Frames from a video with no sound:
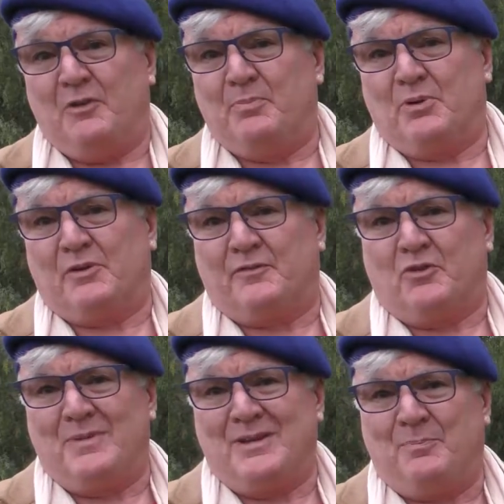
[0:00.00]
bought it
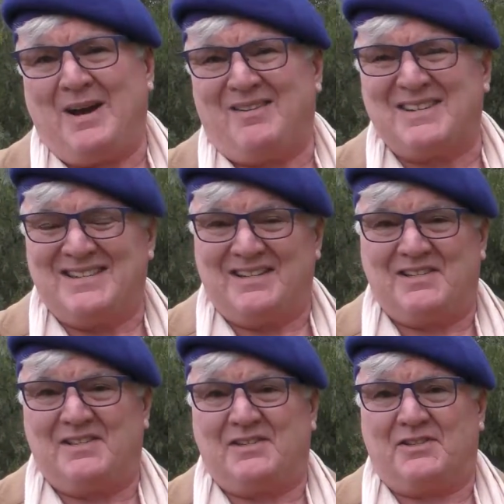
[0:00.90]
for me in Paris and
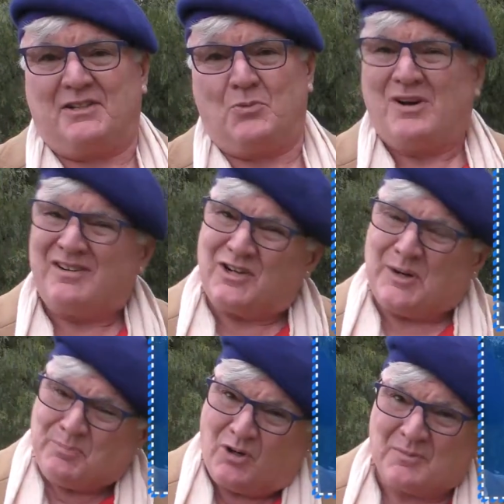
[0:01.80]
insisted I wear it. I
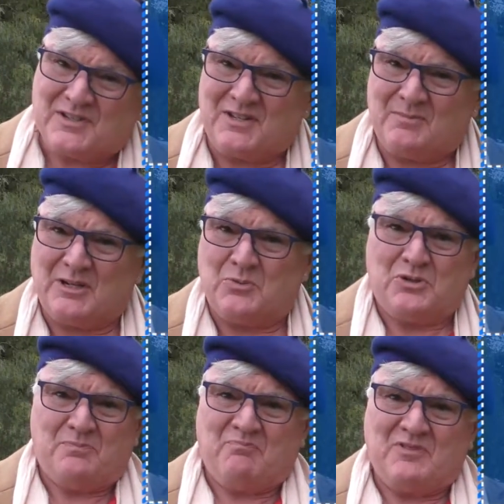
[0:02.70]
promised him I
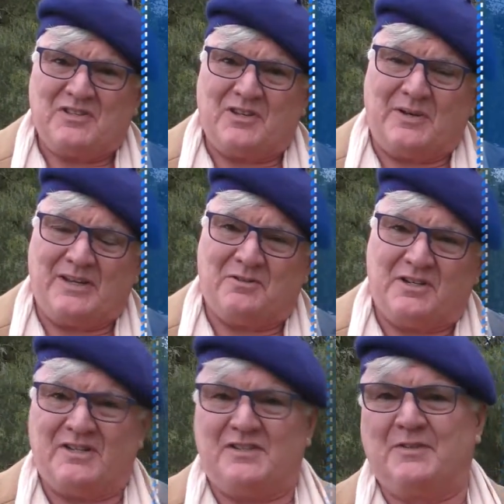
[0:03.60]
would, so here it
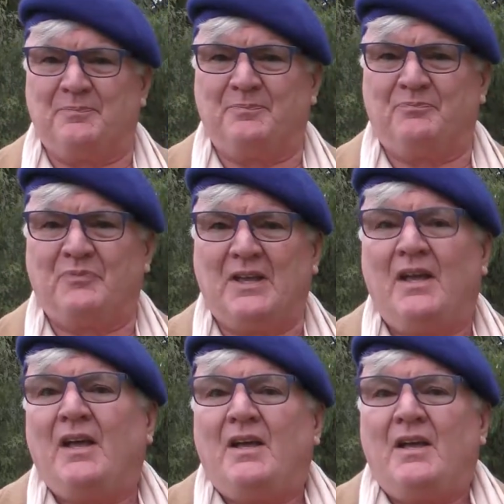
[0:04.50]
is.
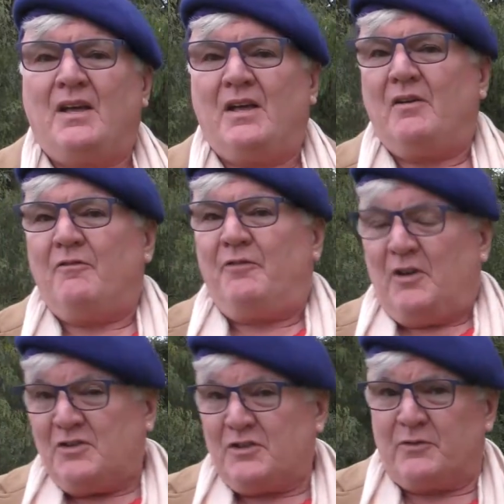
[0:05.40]

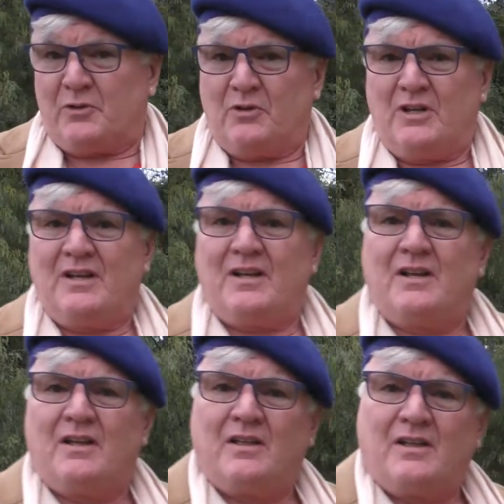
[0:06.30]
First of all,
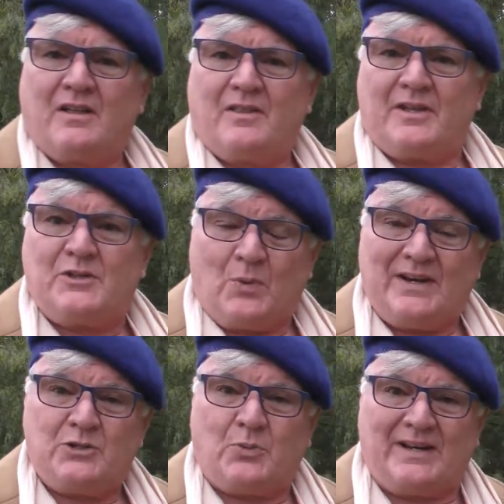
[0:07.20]
the
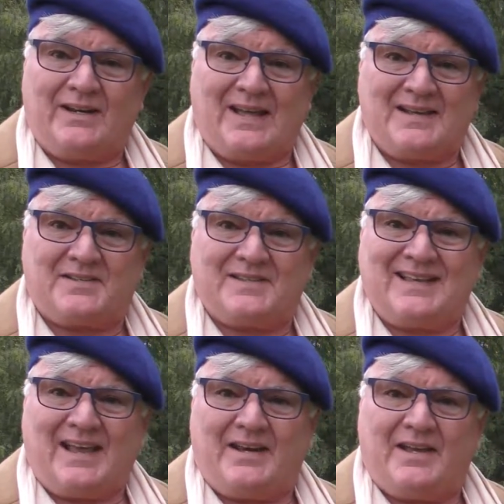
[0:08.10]
2020 LEXUS
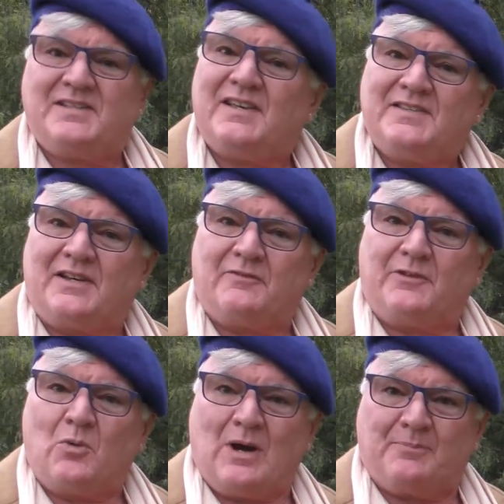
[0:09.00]
NX has had a
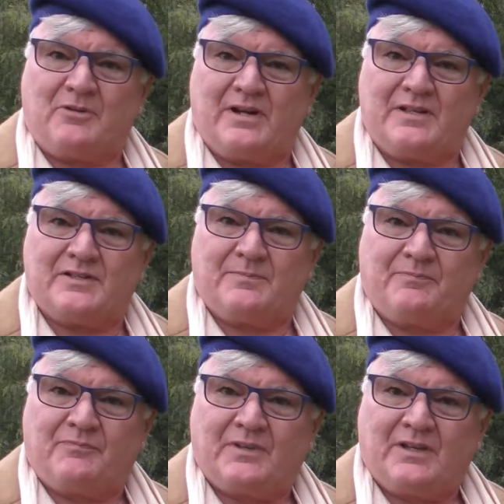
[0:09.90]
few upgrades.
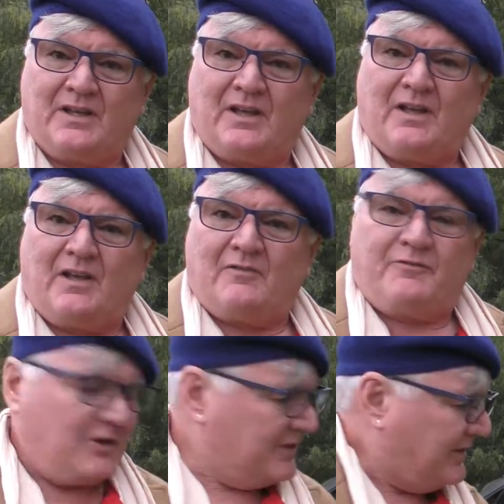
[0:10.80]

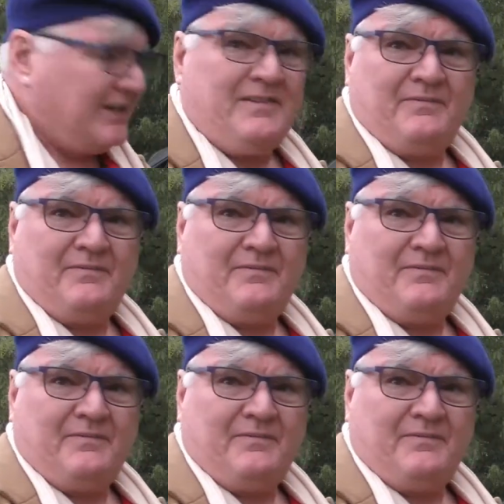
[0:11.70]
Firstly,